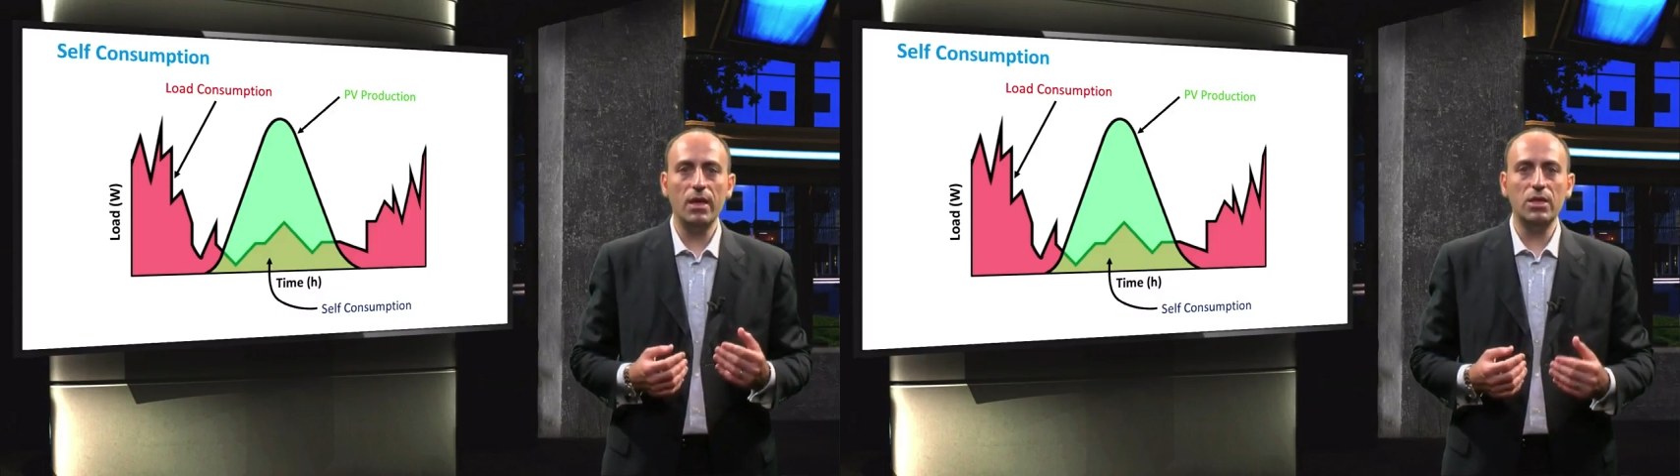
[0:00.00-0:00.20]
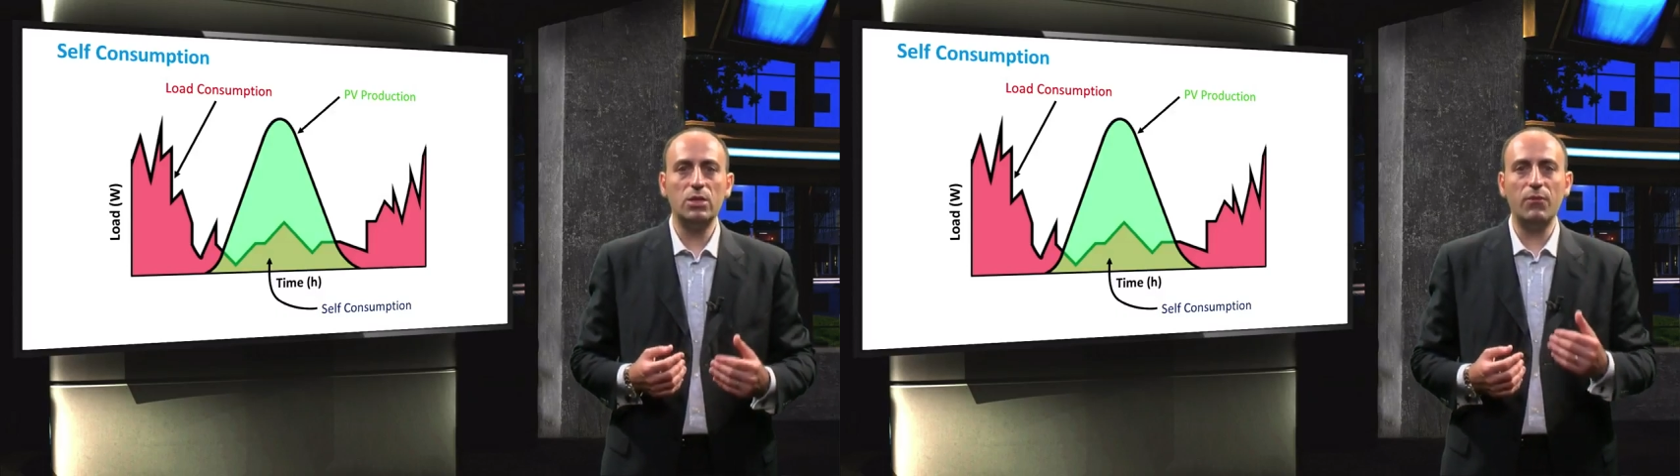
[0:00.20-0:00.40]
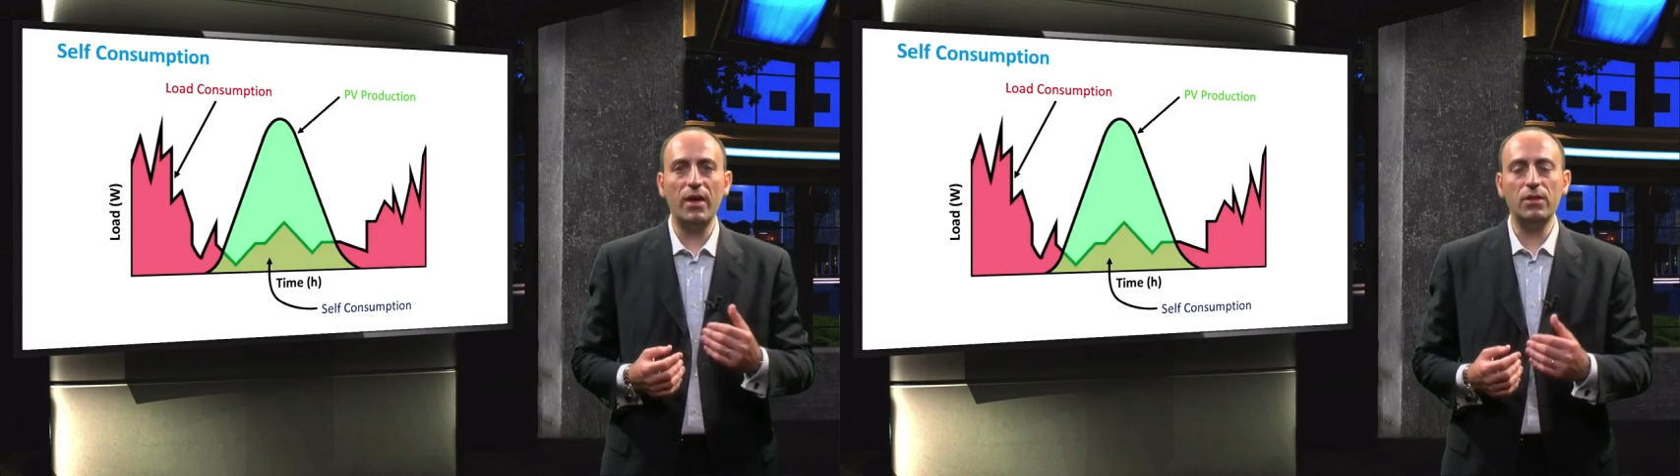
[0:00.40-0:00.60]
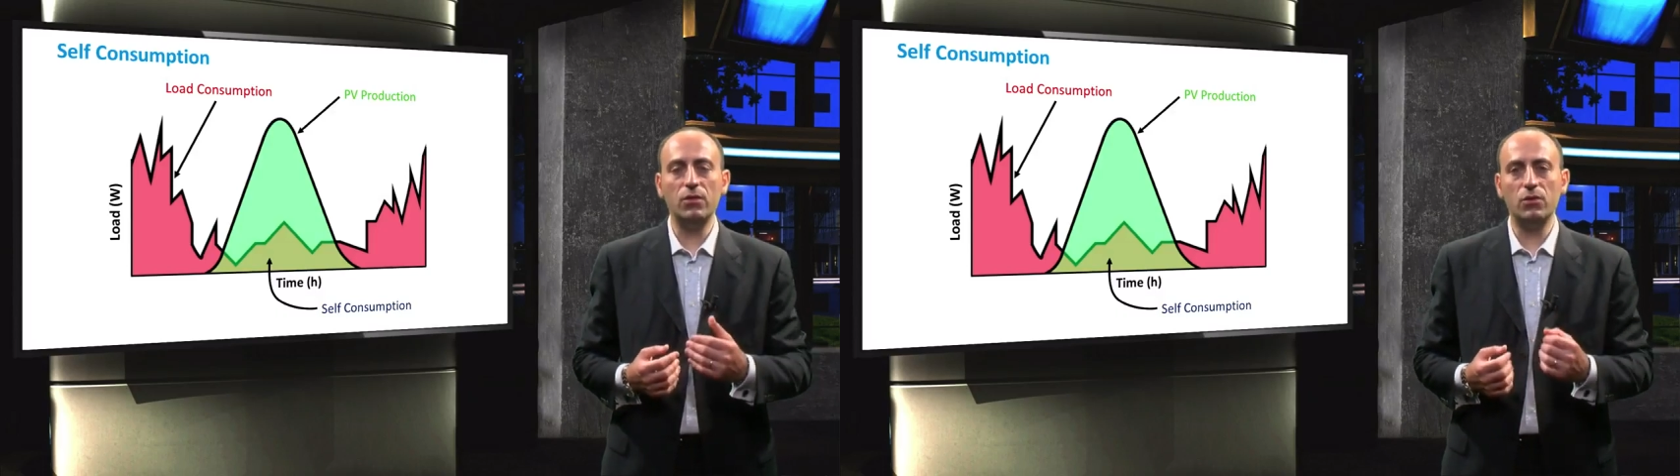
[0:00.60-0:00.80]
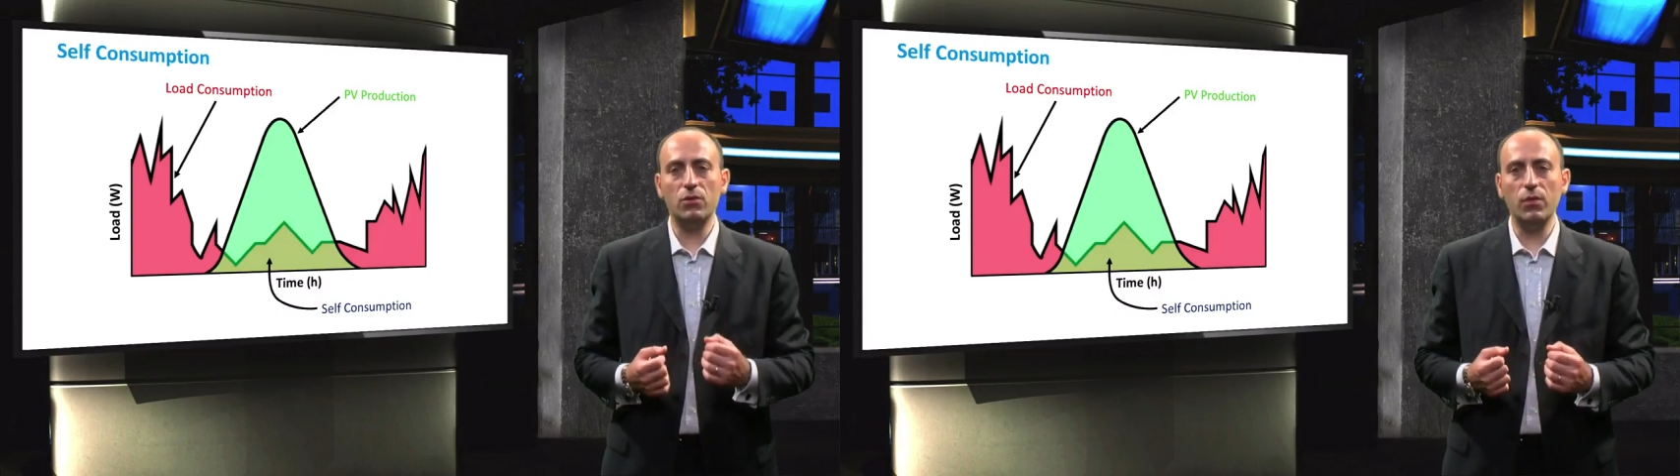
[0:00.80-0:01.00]
is fed
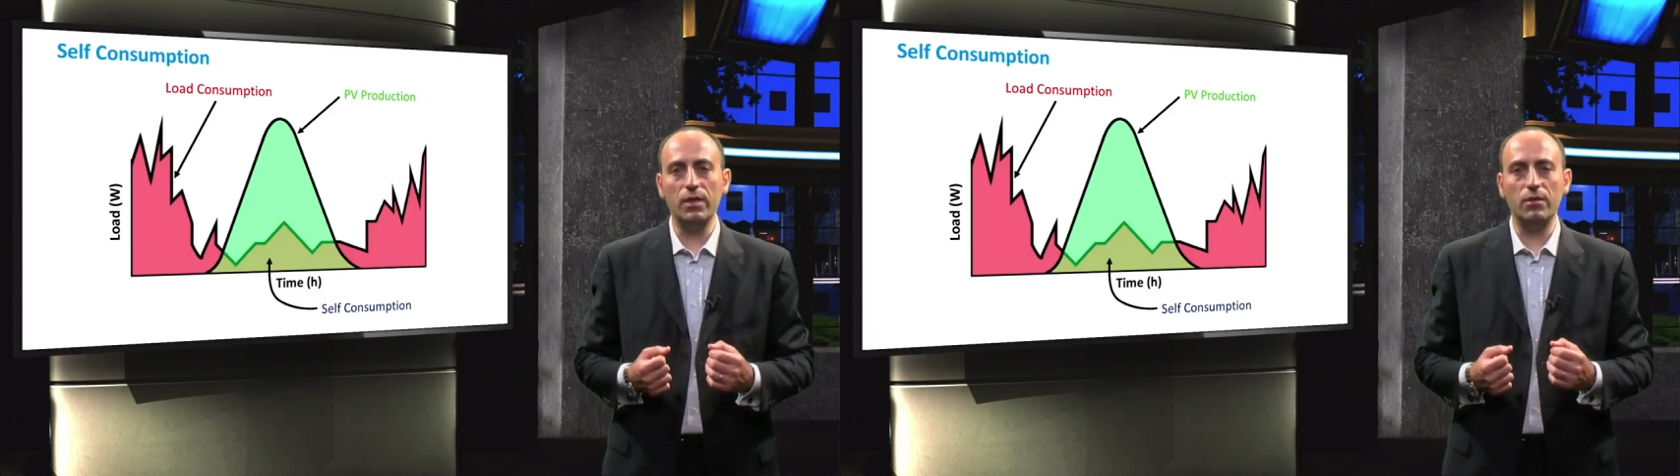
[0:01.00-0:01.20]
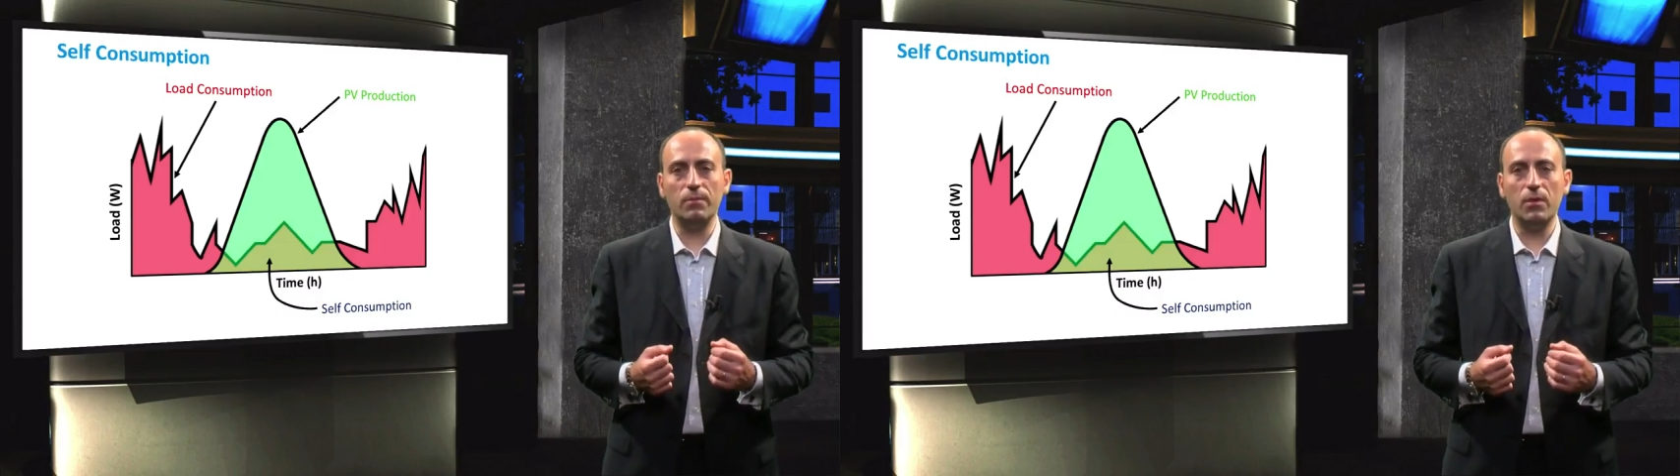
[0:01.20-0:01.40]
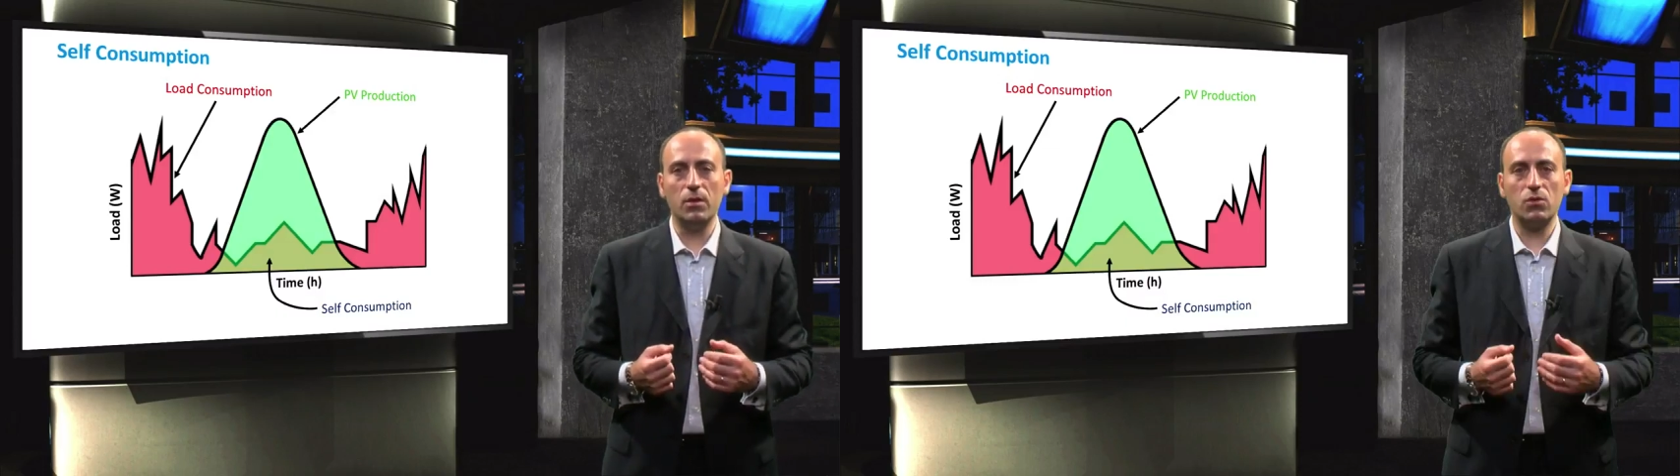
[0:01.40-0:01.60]
into the grid,